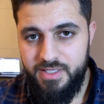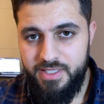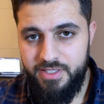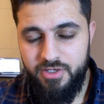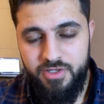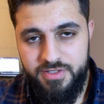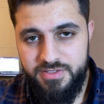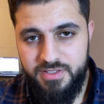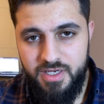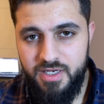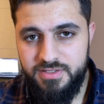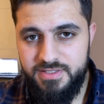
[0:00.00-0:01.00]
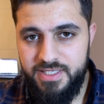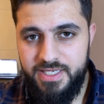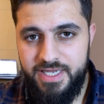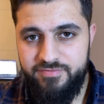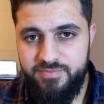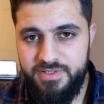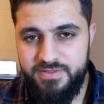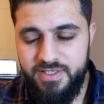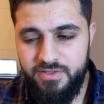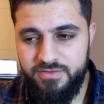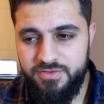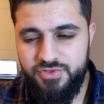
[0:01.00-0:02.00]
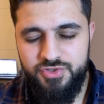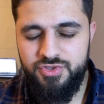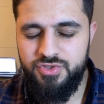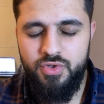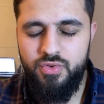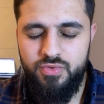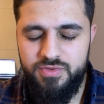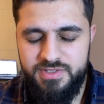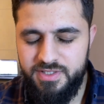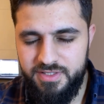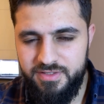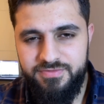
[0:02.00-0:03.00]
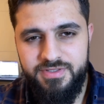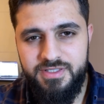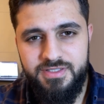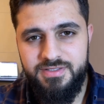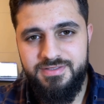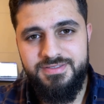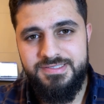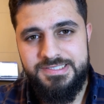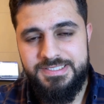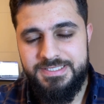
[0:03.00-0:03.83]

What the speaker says: And are these cards that have been dealt so significant?